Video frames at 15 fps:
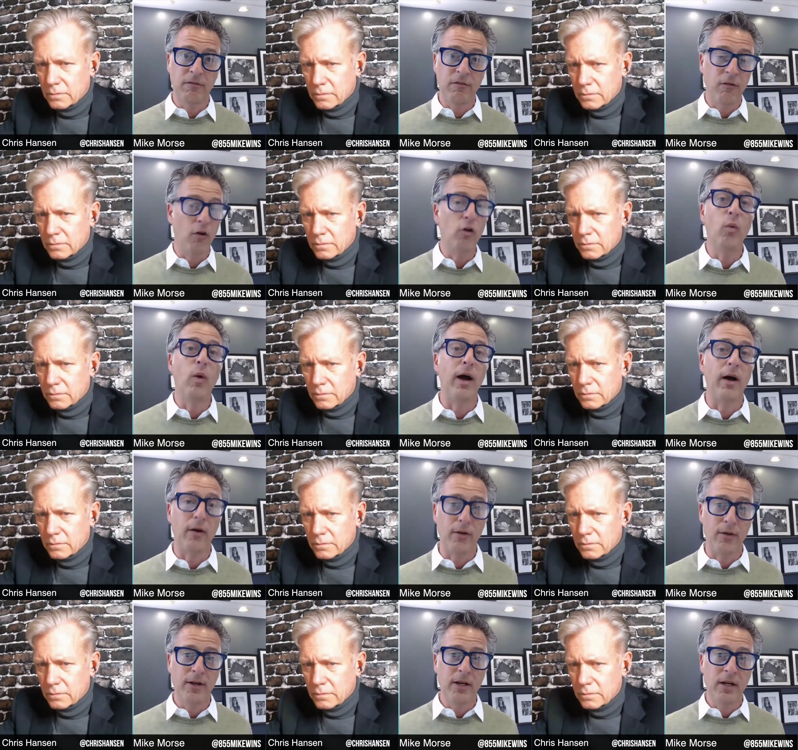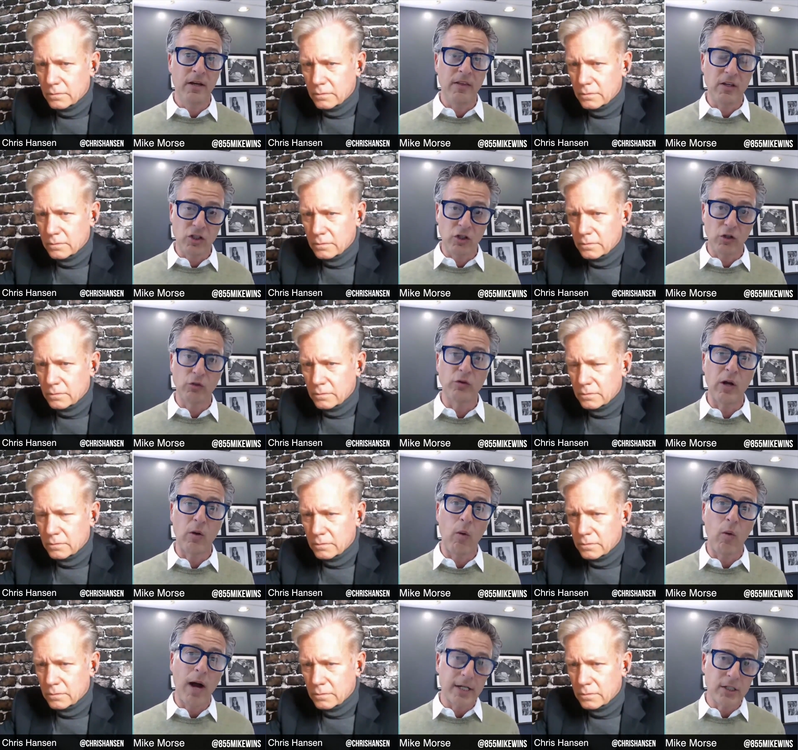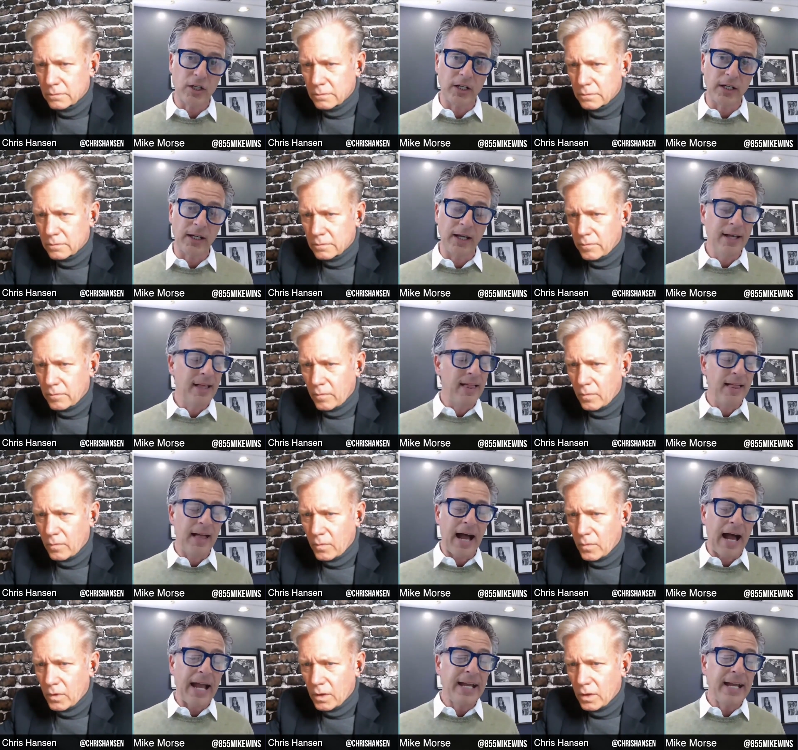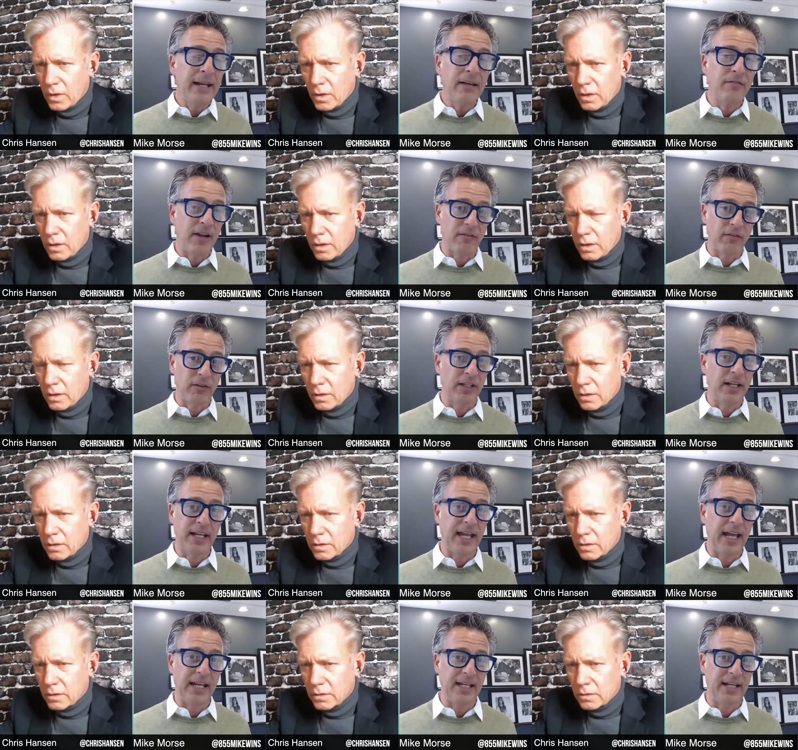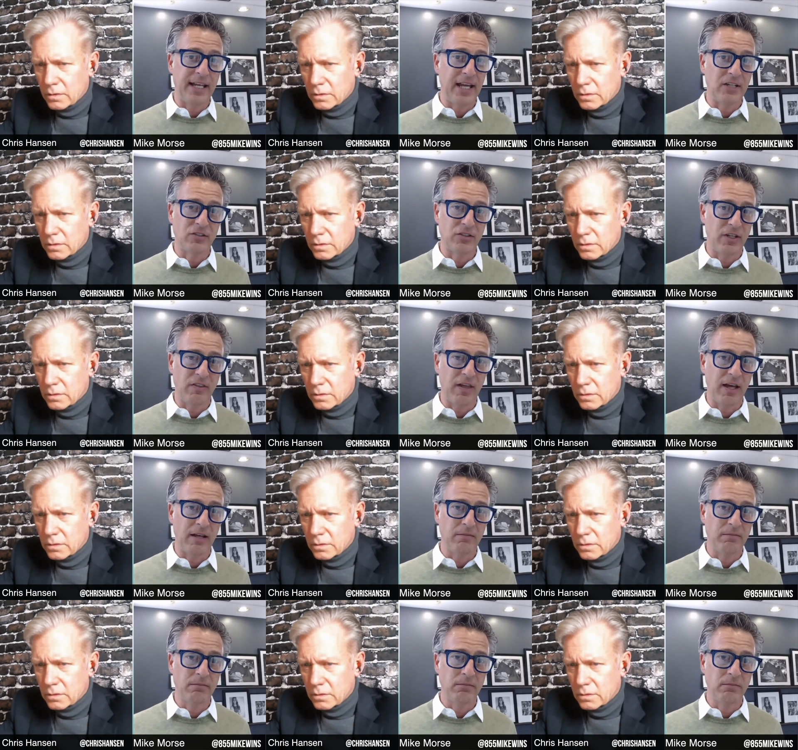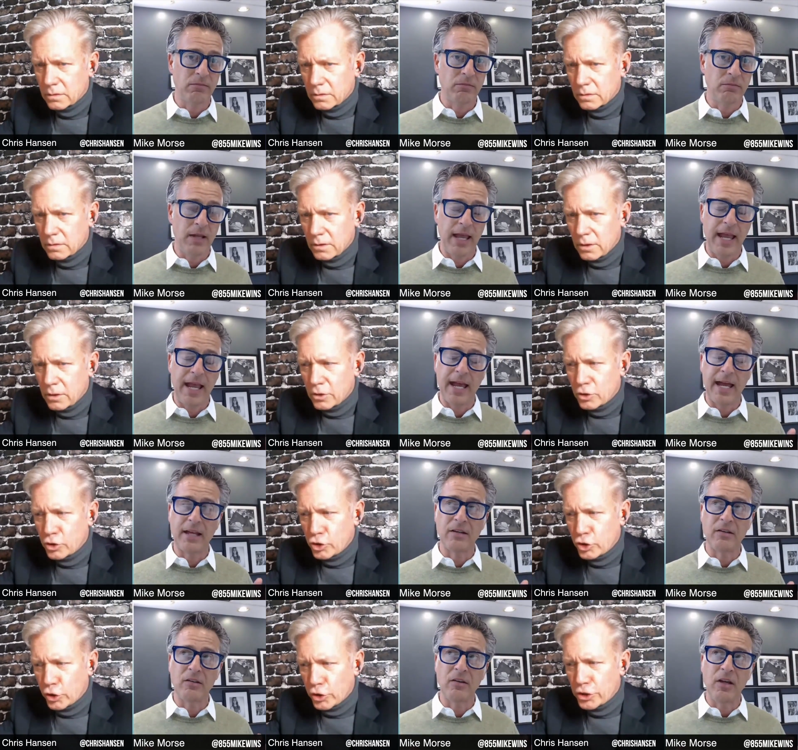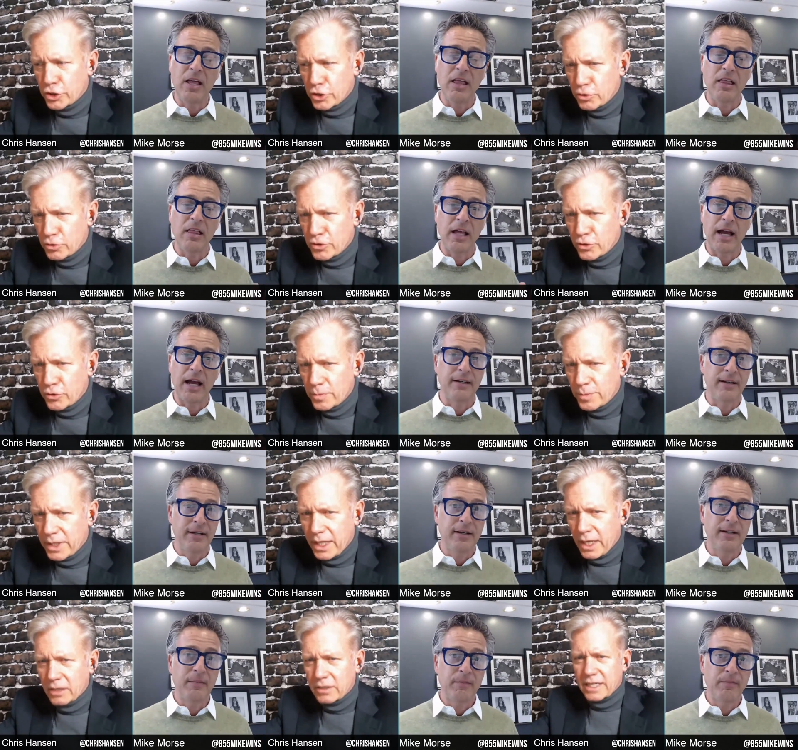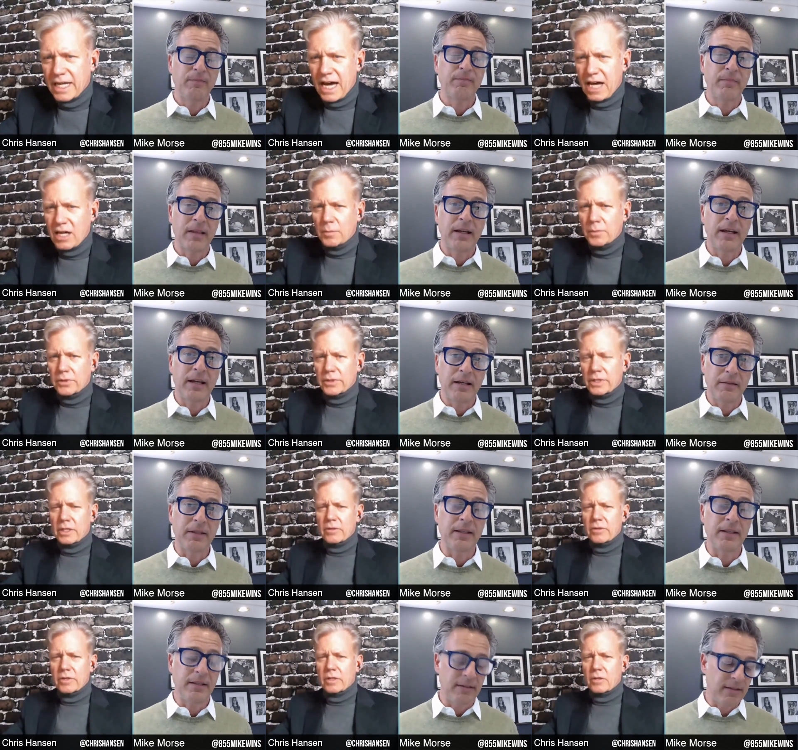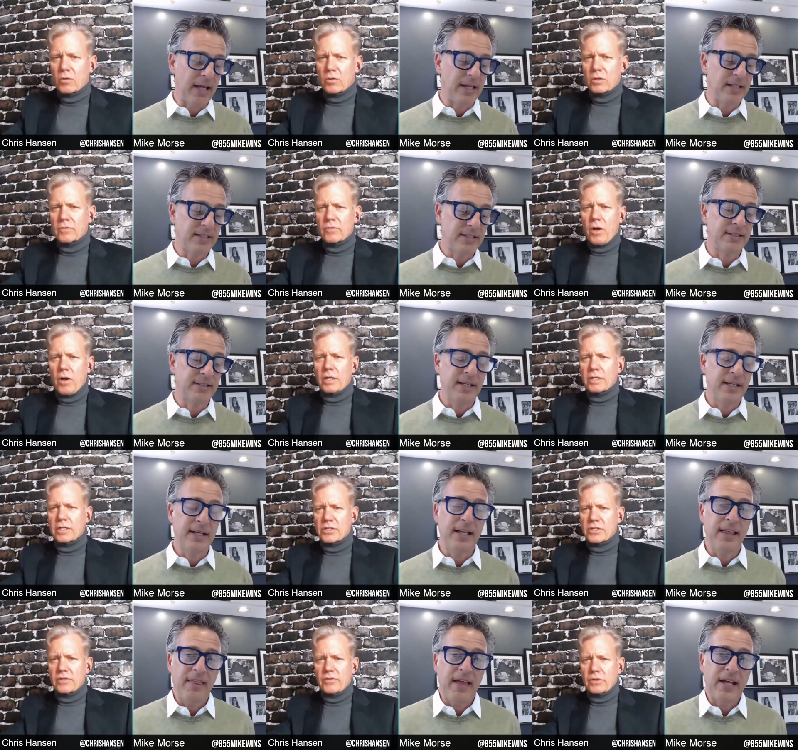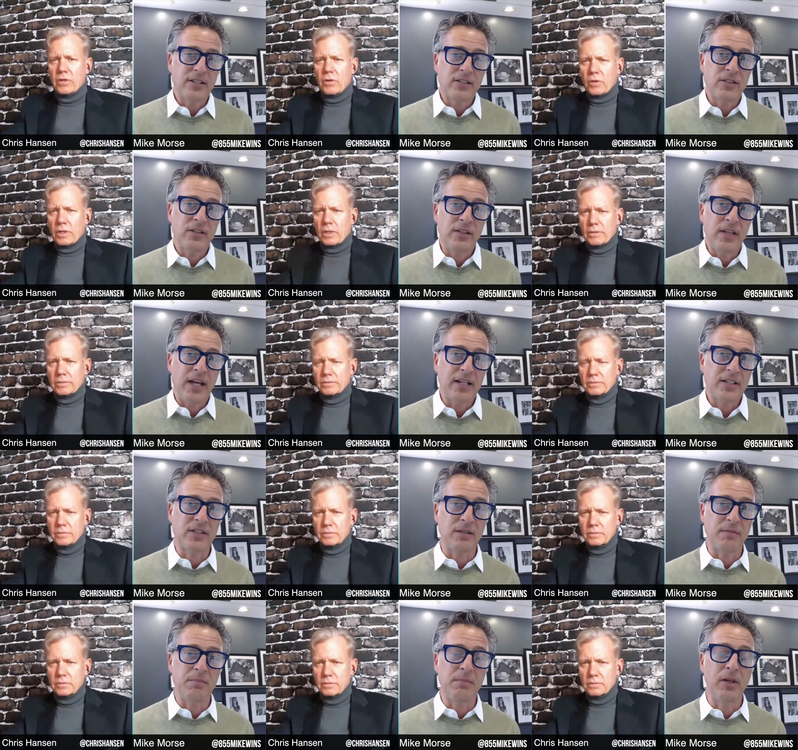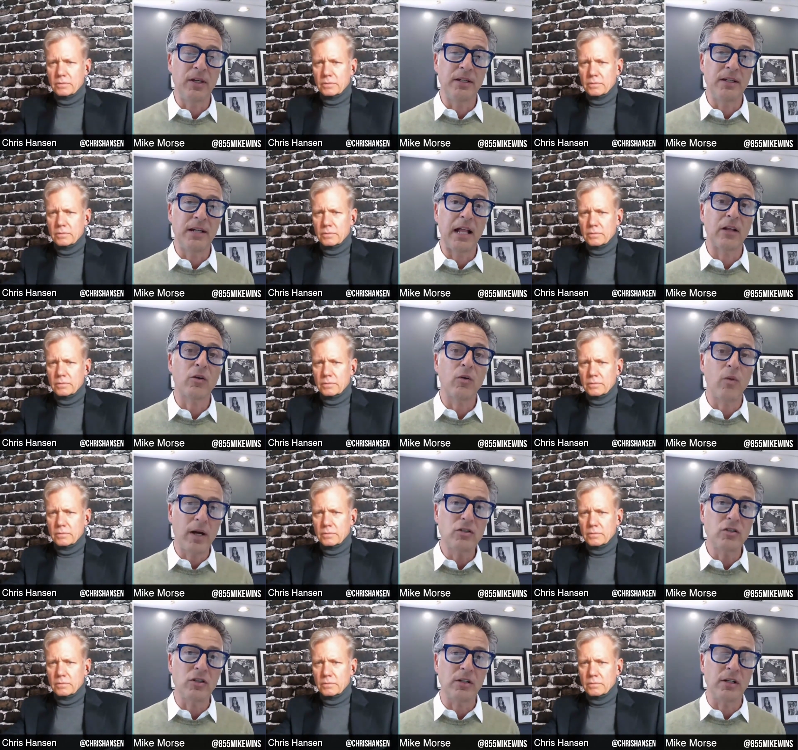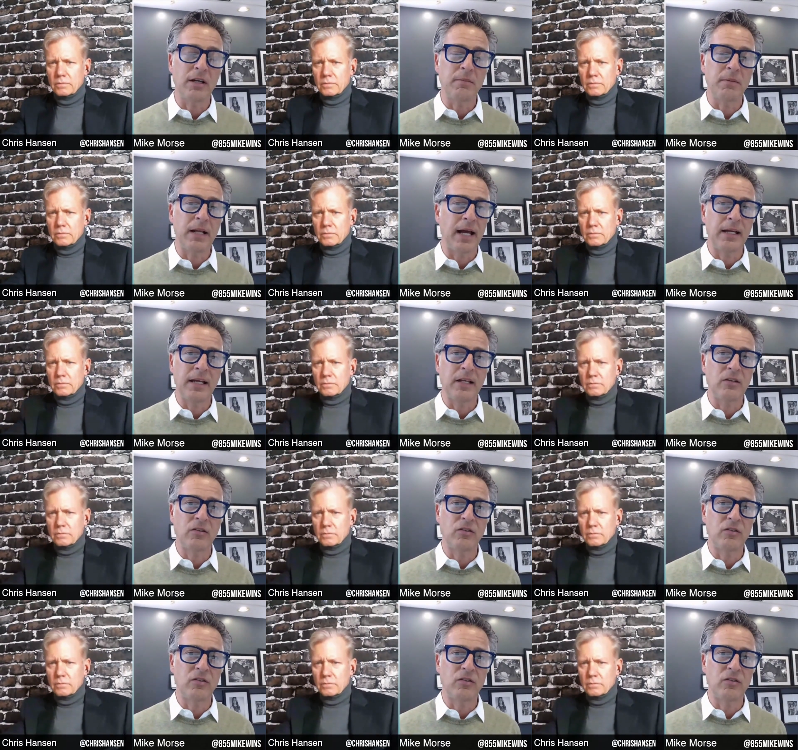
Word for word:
Speaker 1: full well that children are watching I have never litigated a case like that and Should
Speaker 2: YouTube be held accountable here in
Speaker 1: a court of law in a civil? That's court? that's the million dollar question. I mean, I, it's